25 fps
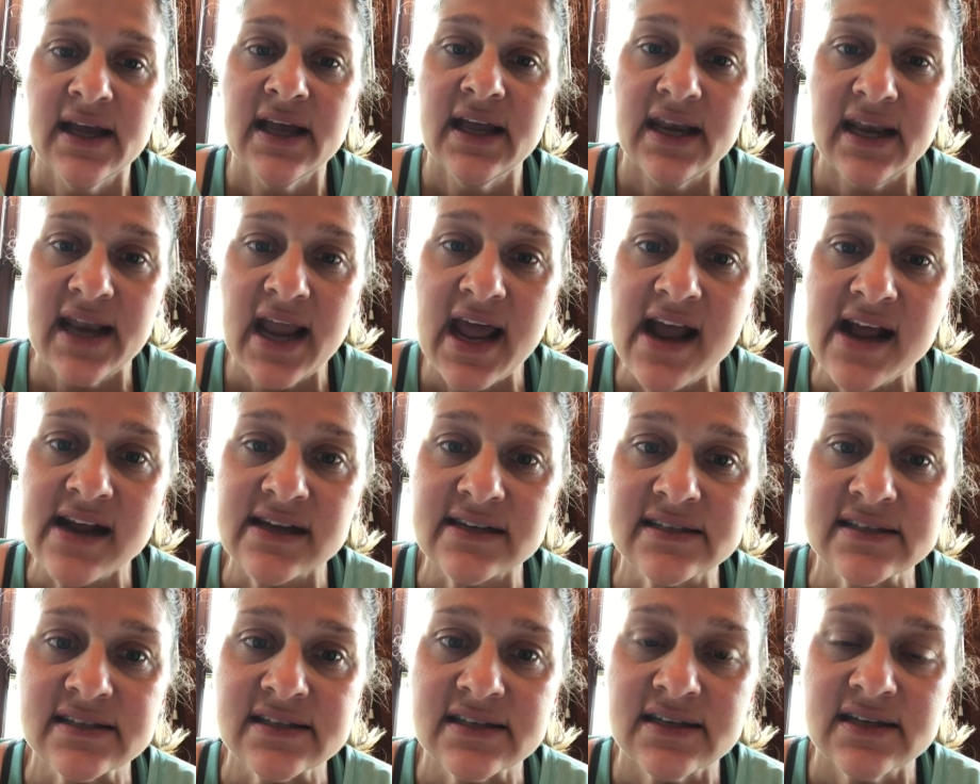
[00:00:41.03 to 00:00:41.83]

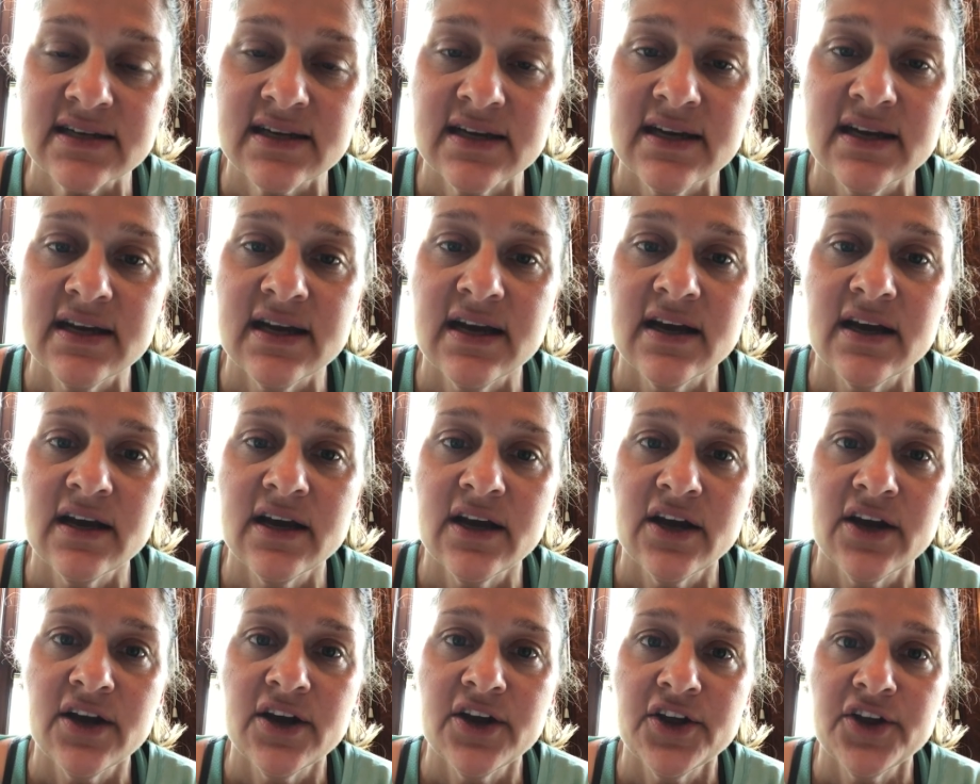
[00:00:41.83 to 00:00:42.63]
Next,
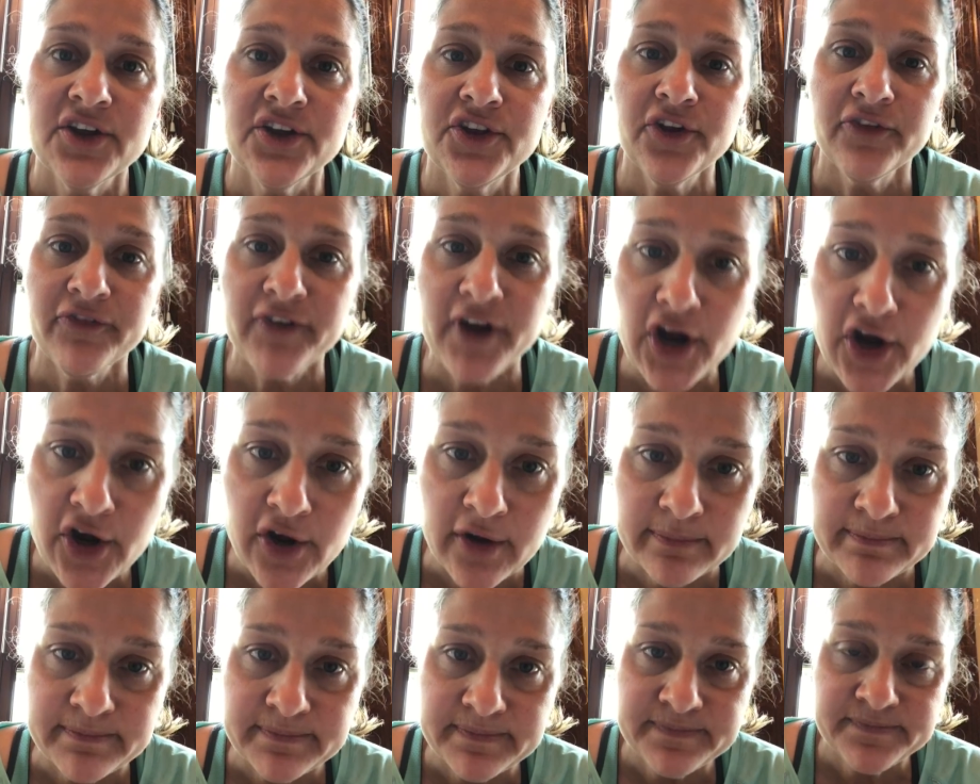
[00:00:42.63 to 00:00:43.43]
your
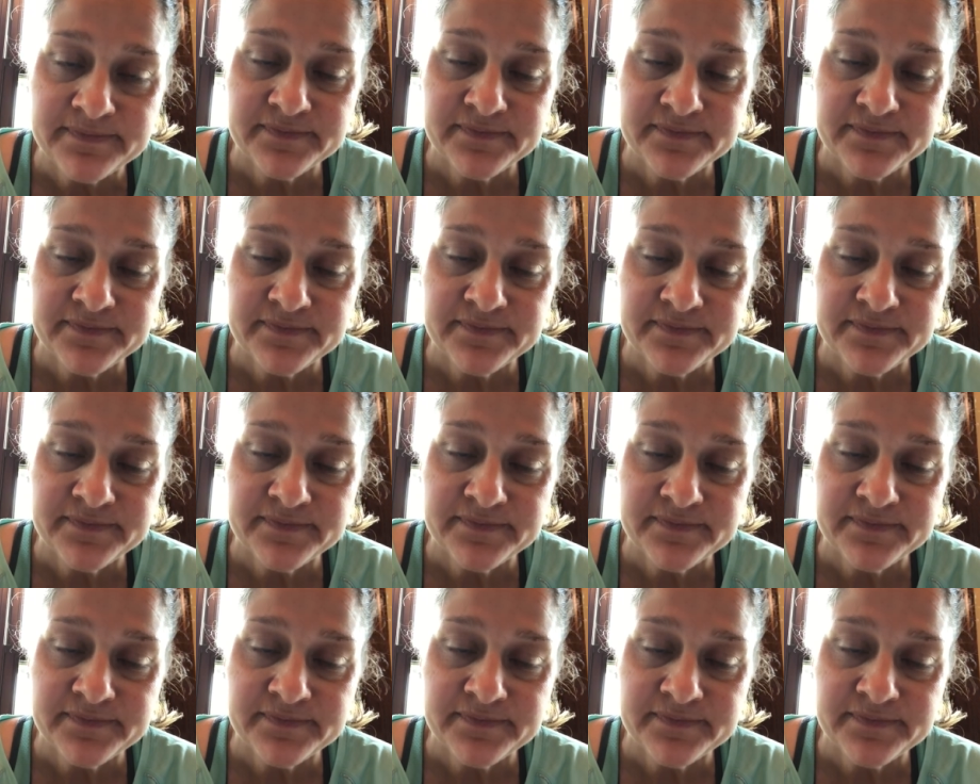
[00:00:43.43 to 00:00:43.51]
verb.